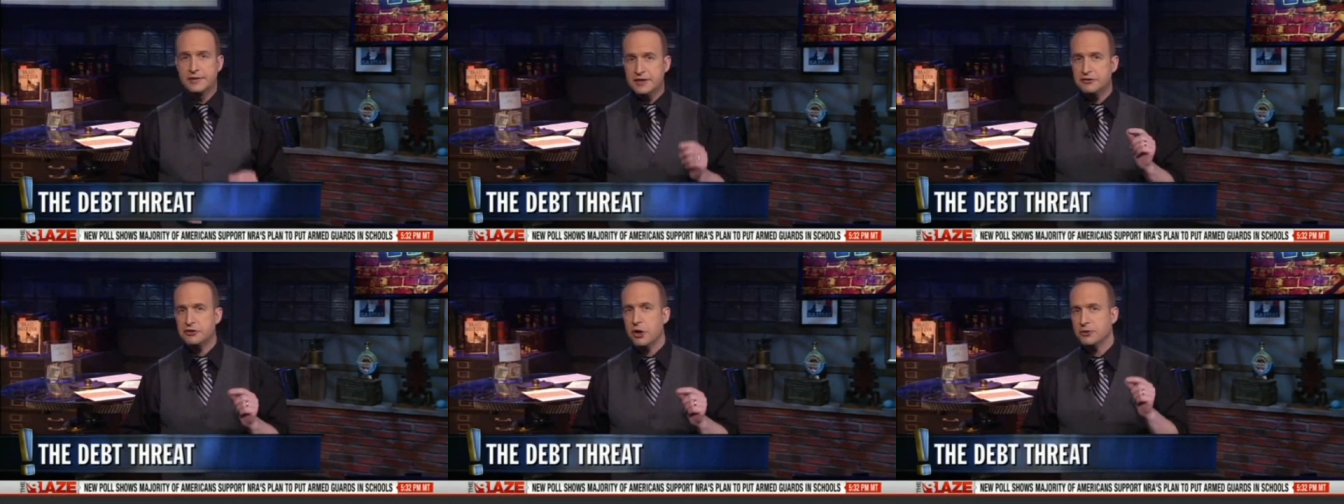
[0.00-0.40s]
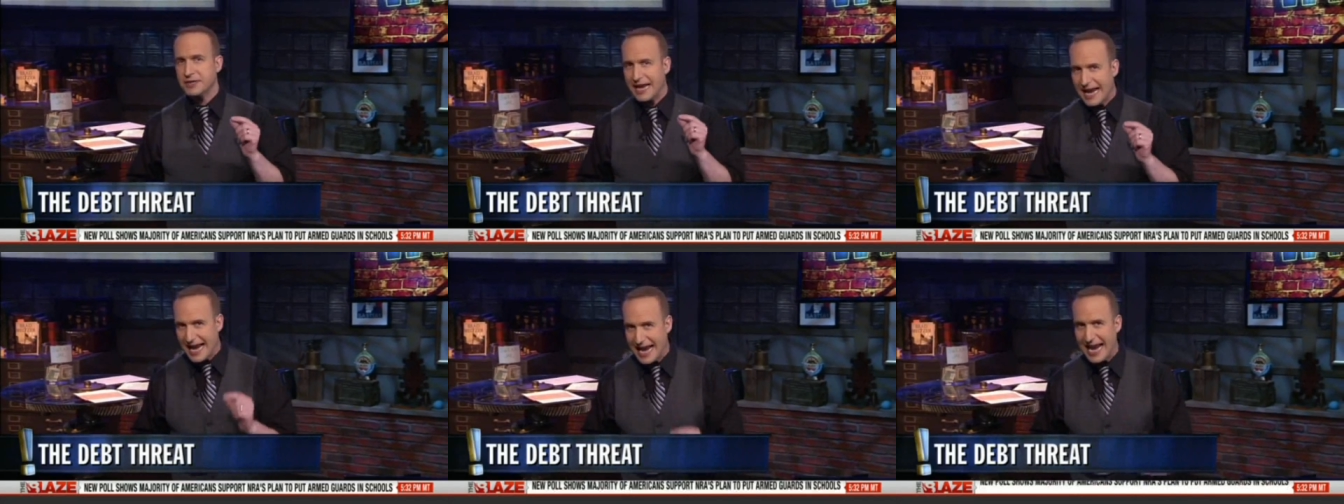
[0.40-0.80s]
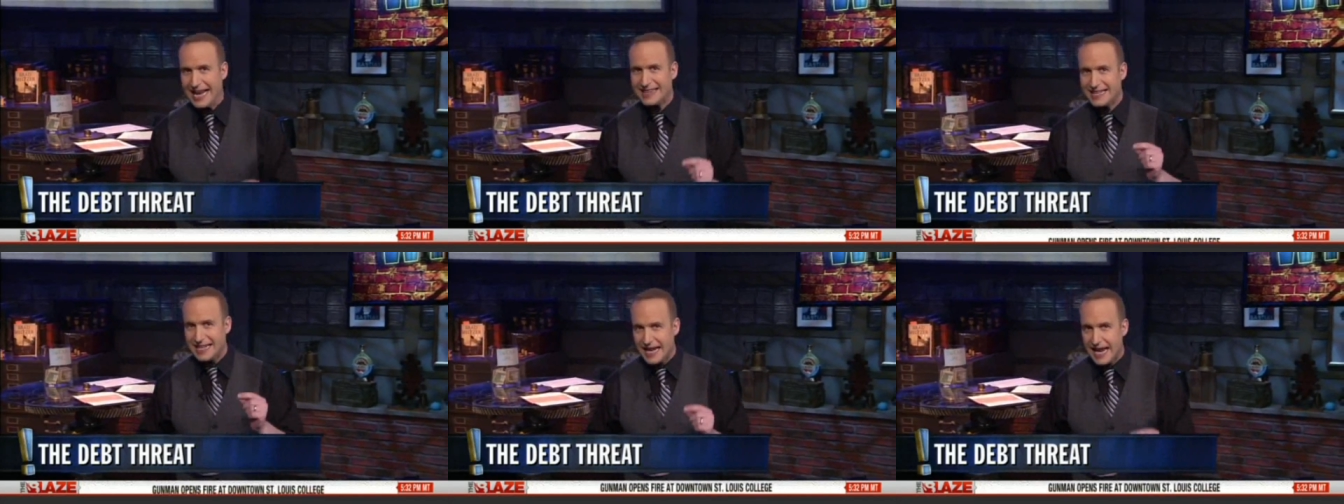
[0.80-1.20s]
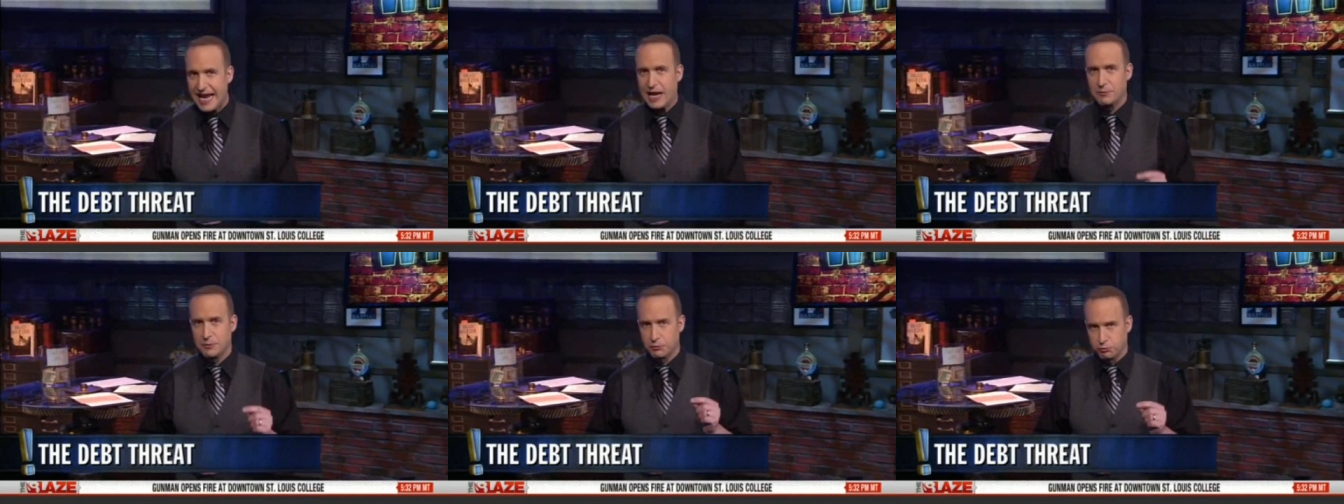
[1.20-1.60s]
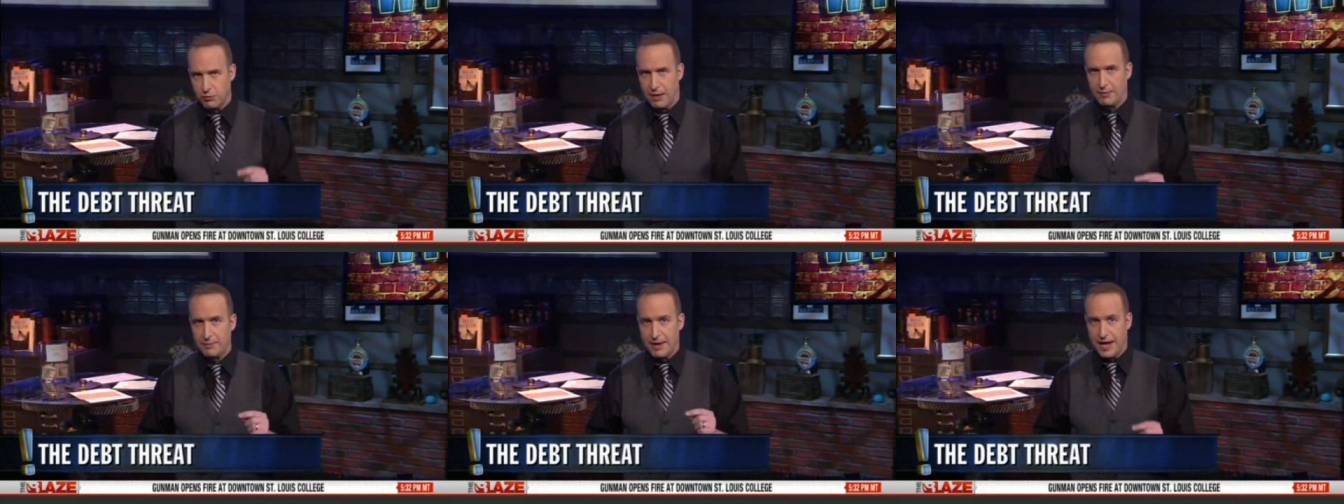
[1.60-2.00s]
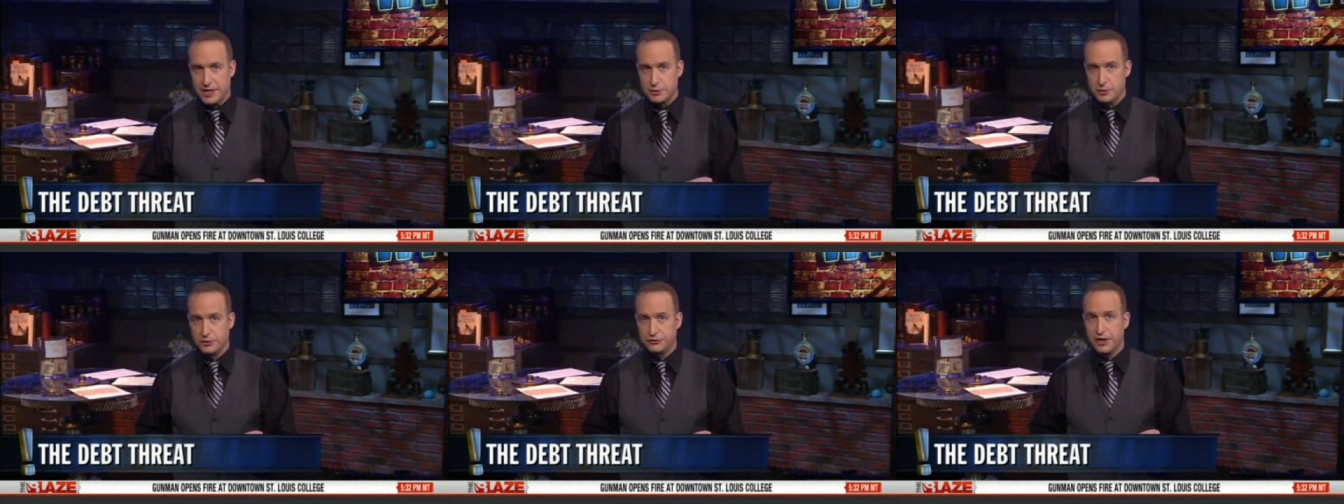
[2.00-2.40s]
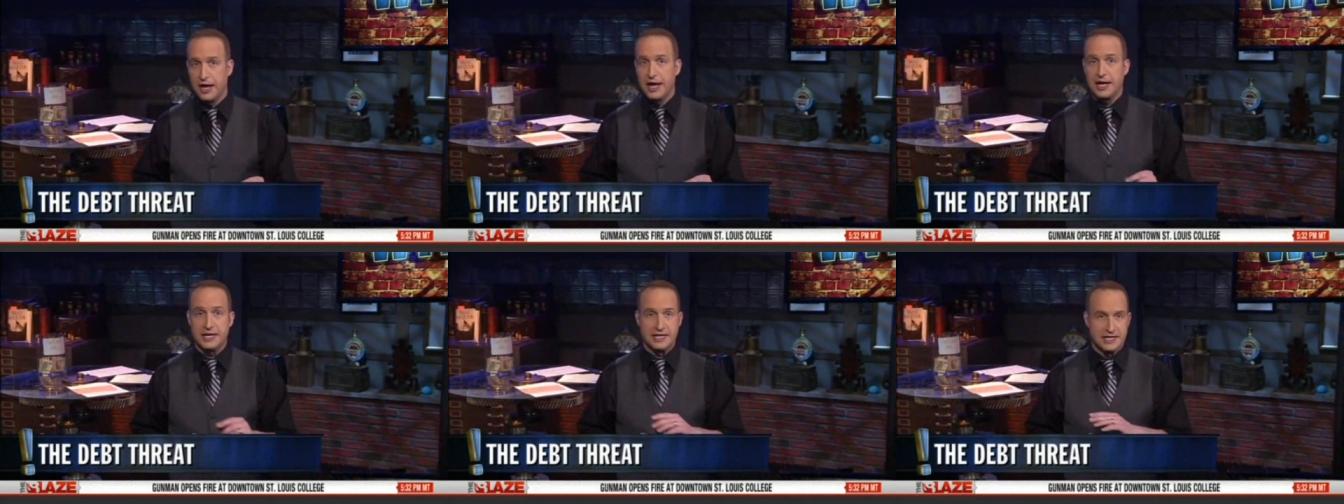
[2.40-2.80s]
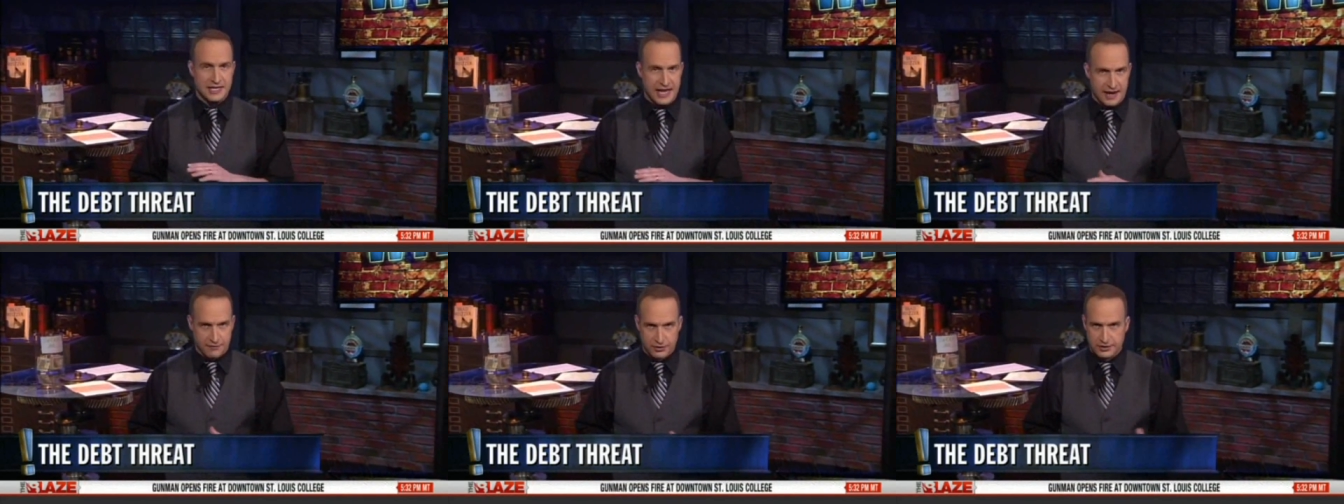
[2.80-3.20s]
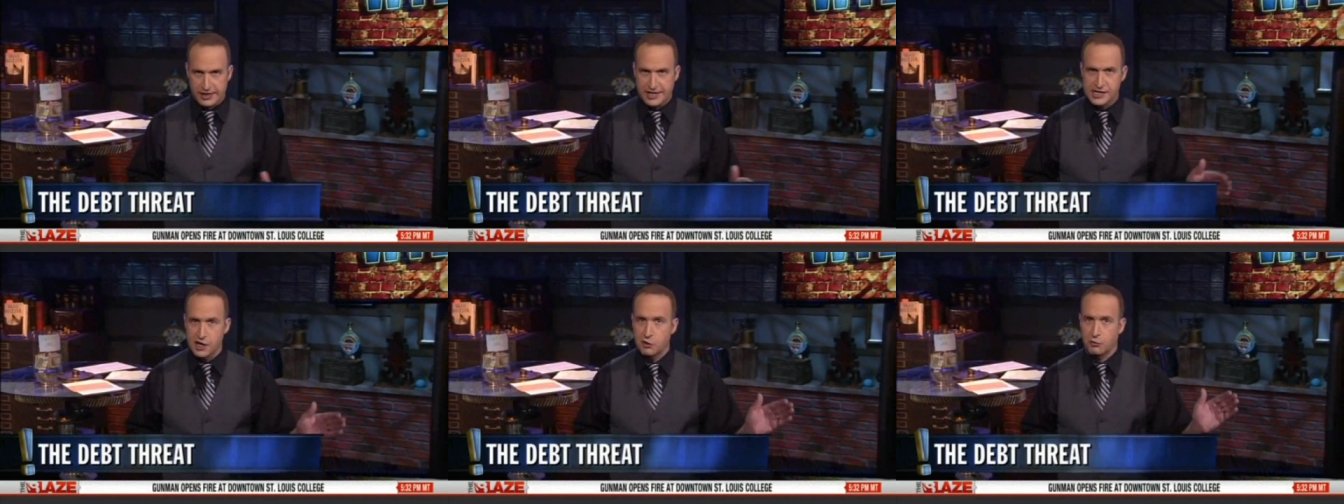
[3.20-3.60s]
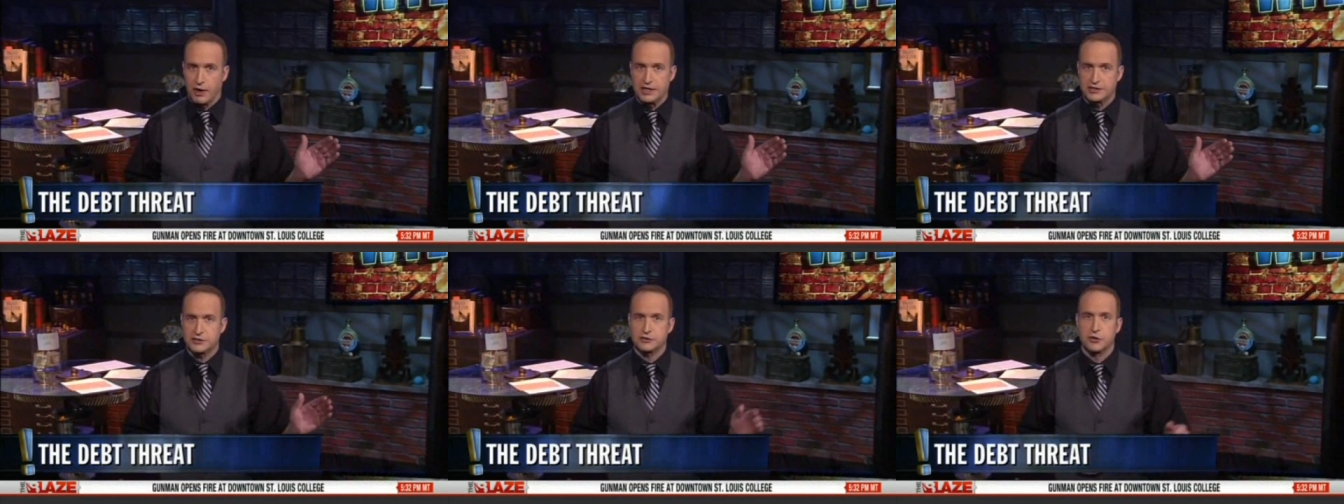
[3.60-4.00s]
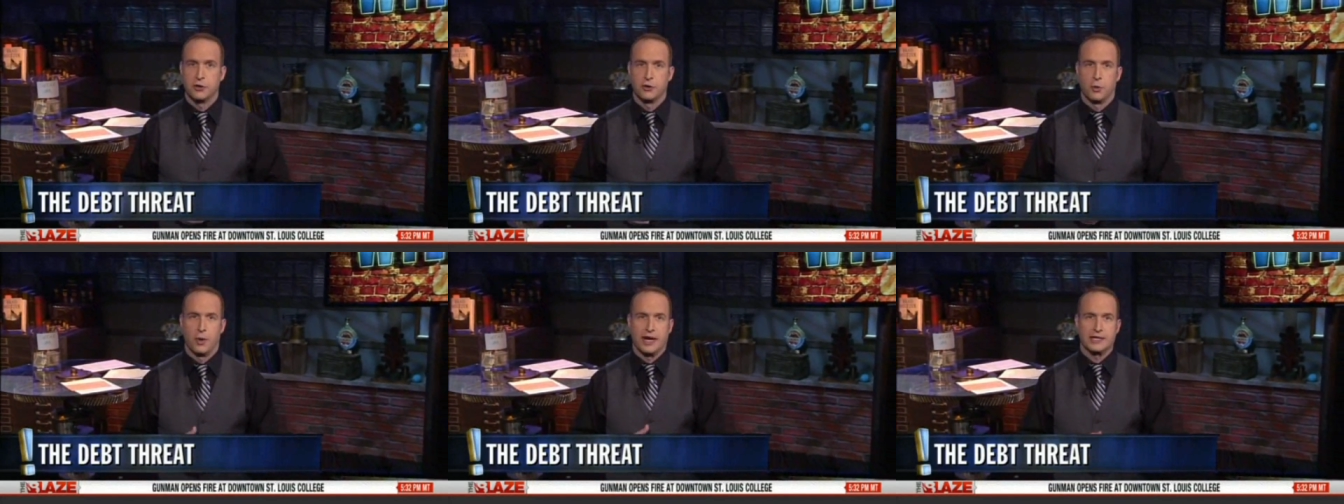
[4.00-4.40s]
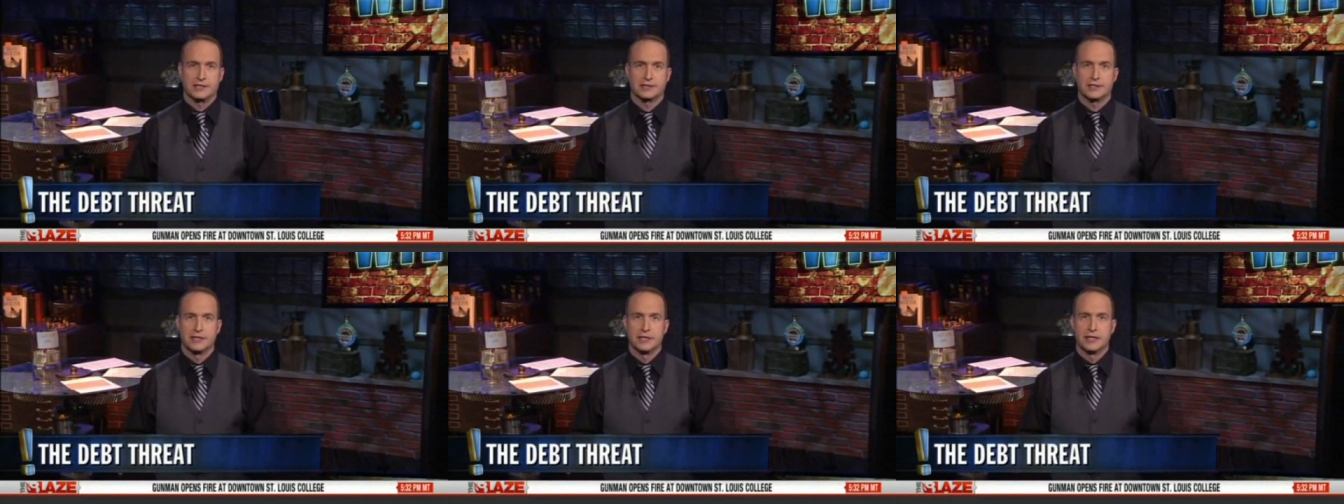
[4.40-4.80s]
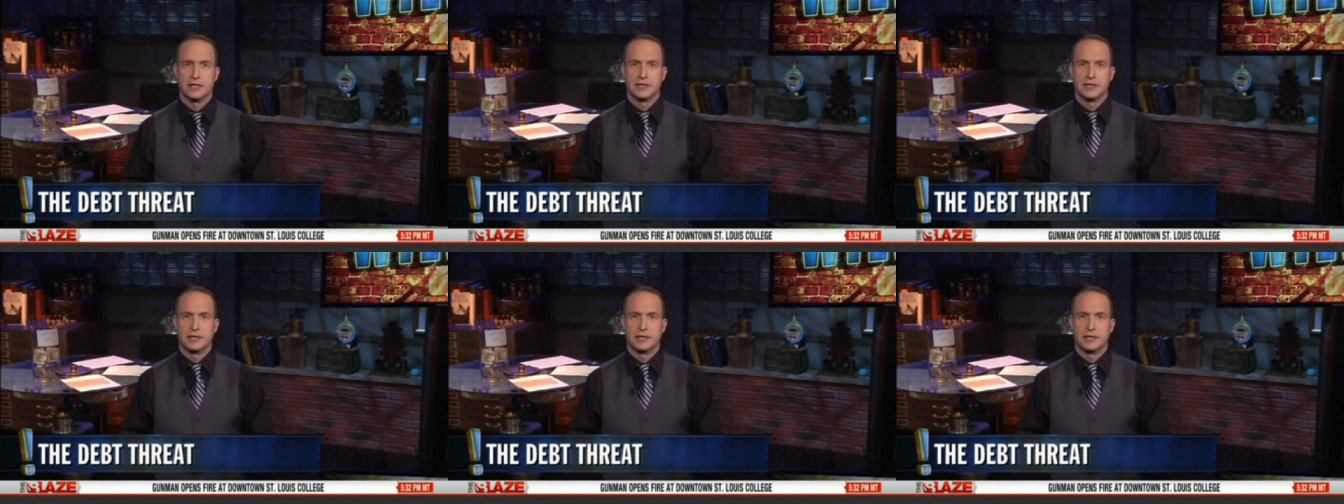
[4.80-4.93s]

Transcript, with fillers: This goes hand in hand with Rahm Emanuel's never letting a crisis go to waste.